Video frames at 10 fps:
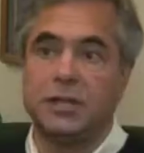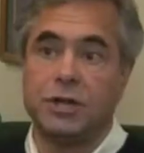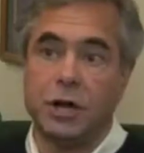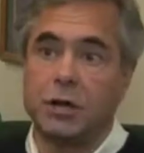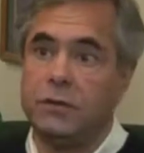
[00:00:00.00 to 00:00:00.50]
It's
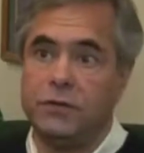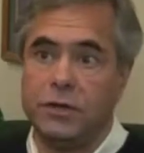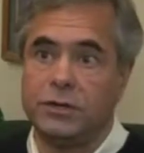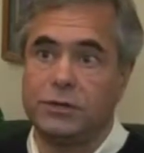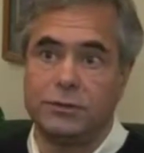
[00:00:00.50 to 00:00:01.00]
an ugly
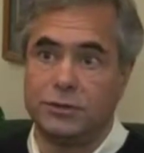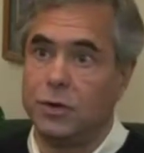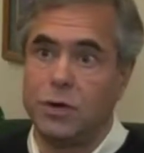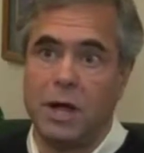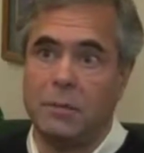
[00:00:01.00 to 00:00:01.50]
fish, there's
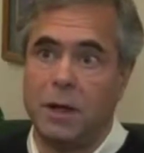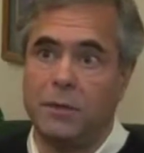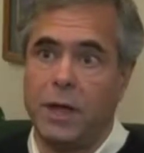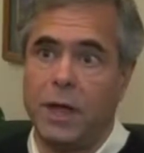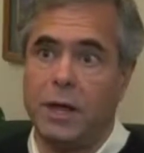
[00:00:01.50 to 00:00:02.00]
no doubt
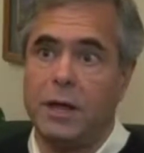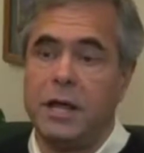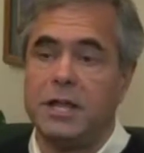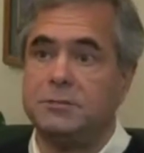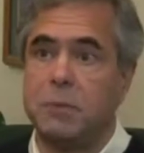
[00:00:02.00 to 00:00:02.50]
about that.
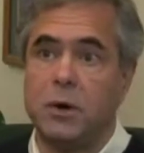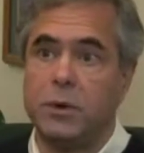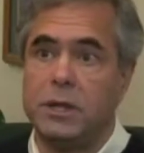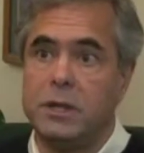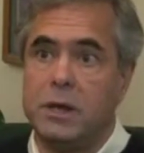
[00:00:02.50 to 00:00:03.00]
It's
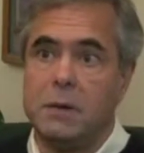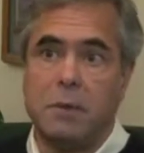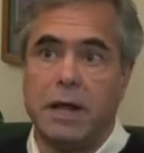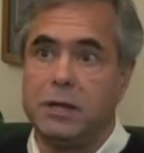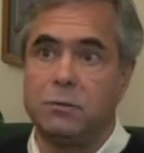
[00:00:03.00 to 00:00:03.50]
bony,
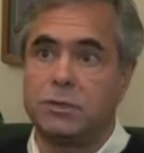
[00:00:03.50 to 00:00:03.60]
but I can